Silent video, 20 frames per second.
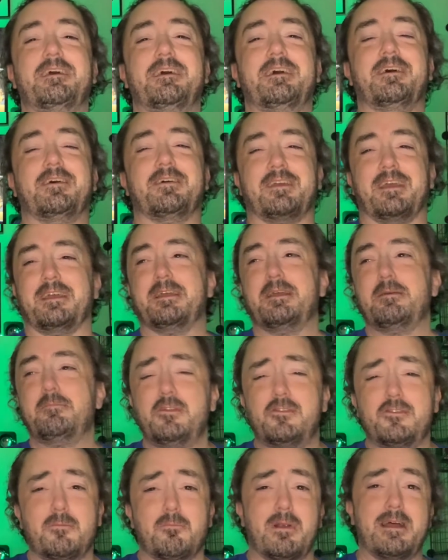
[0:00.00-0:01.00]
Okay,
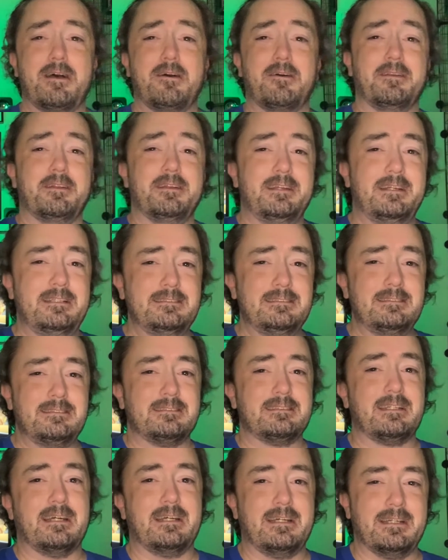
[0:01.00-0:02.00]
Mr. Brown, he's the
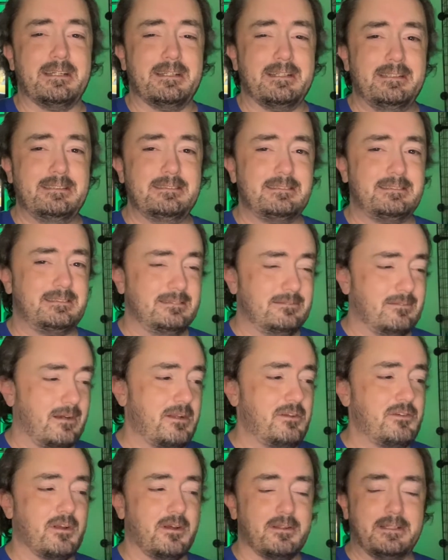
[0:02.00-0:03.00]
guy, he's Ronnie
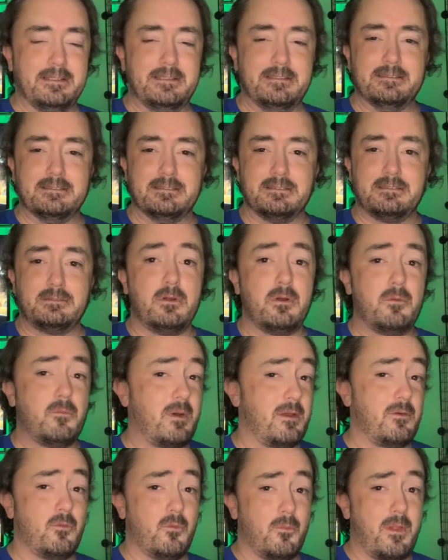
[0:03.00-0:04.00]
Schell, he is, oh,
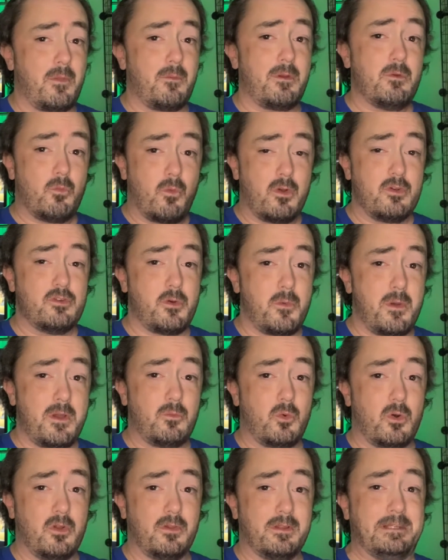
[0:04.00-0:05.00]
by the way, Joanne
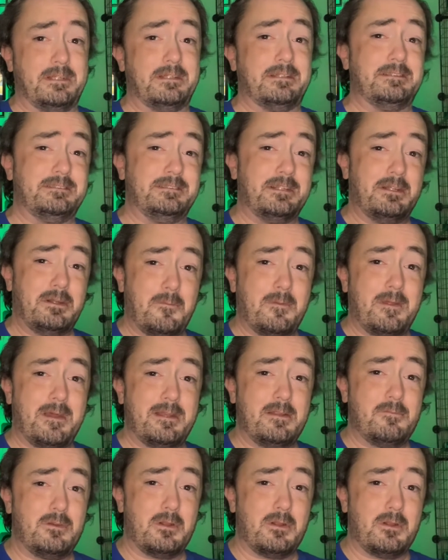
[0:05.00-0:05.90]
Worley, you know that, if you